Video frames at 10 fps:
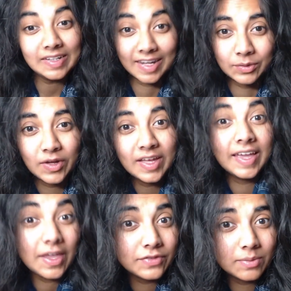Now,
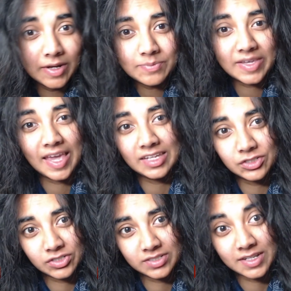if the blood
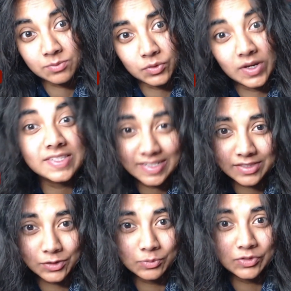pH is more acidic
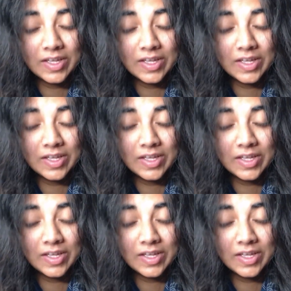than normal,